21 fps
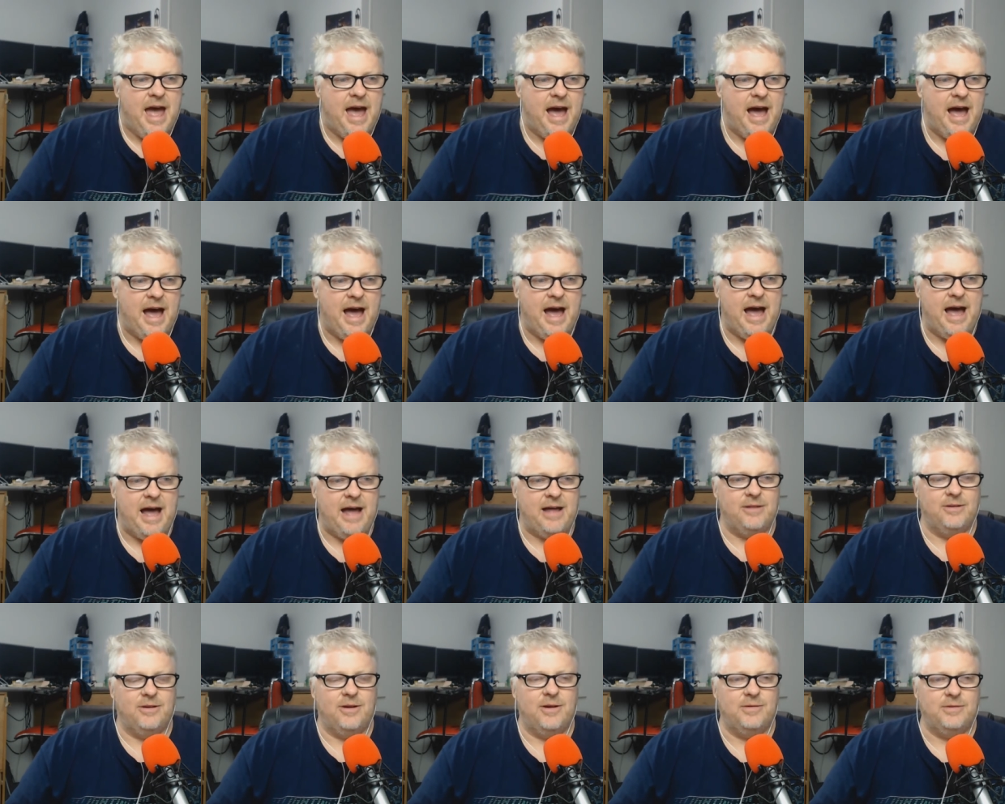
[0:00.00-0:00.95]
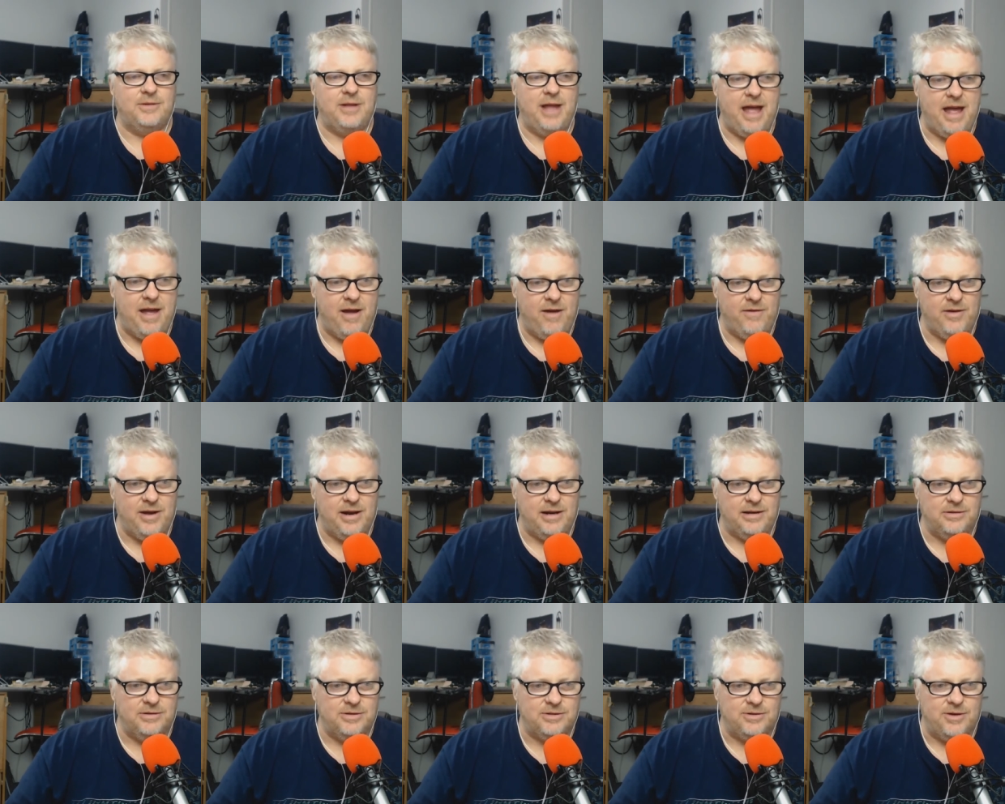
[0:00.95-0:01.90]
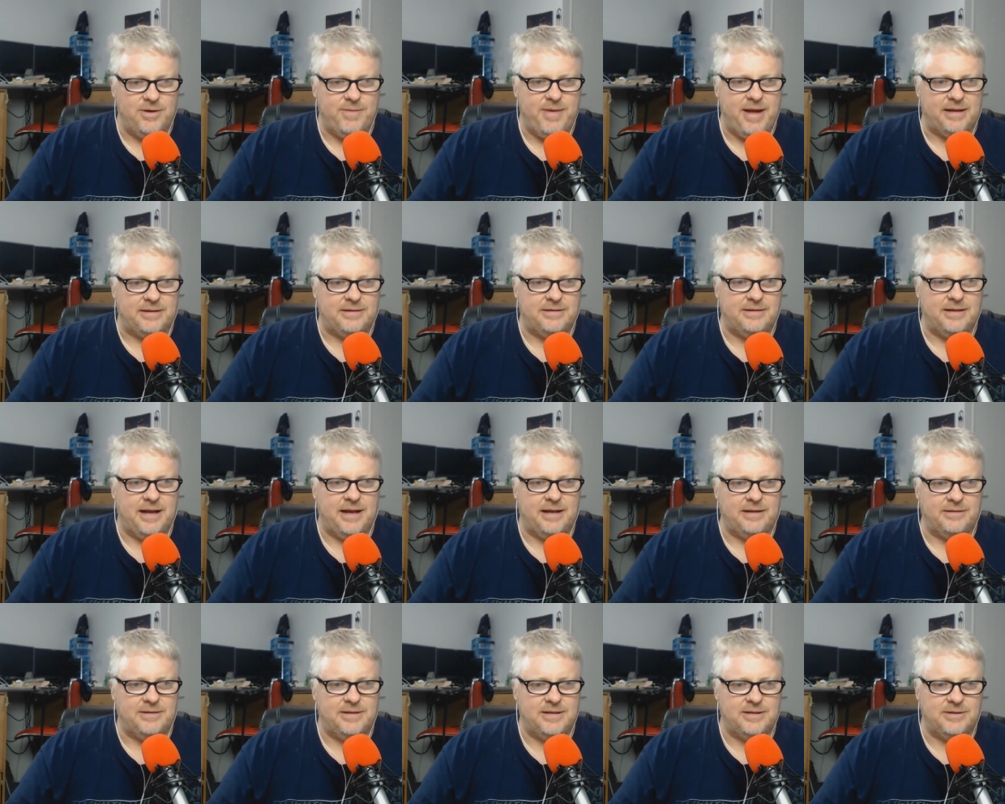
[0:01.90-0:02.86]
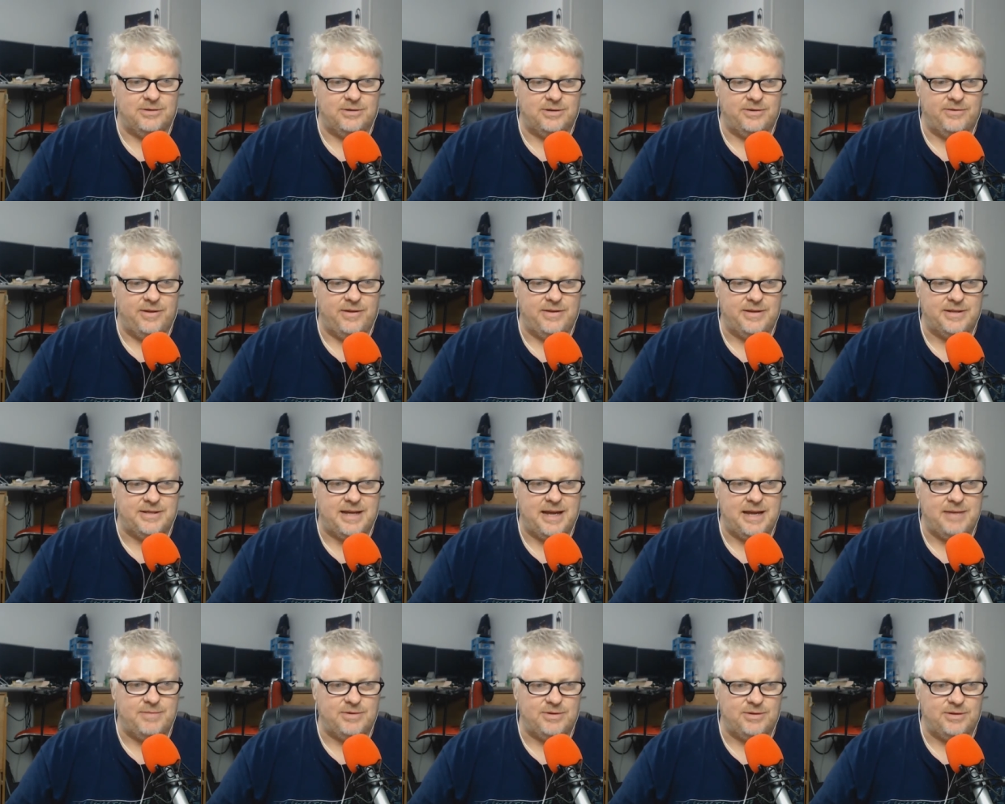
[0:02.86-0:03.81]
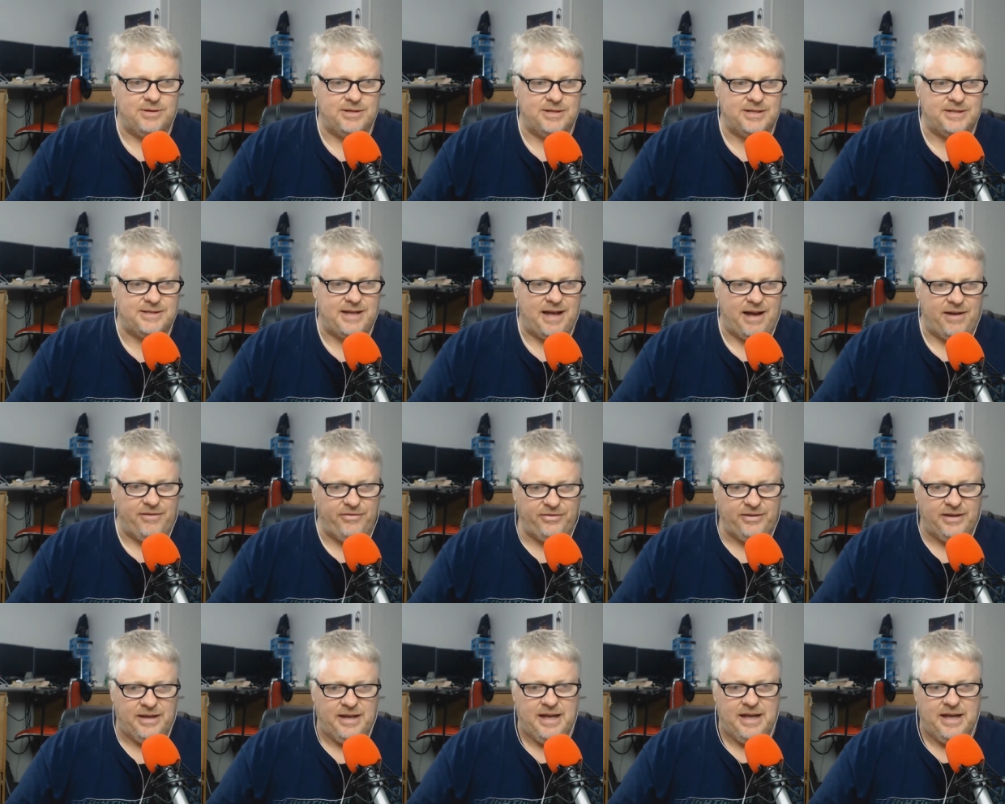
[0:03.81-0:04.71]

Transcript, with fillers: Uh, look, I've, uh, I've, got a little story about uh, just sort of on the same sort of stuff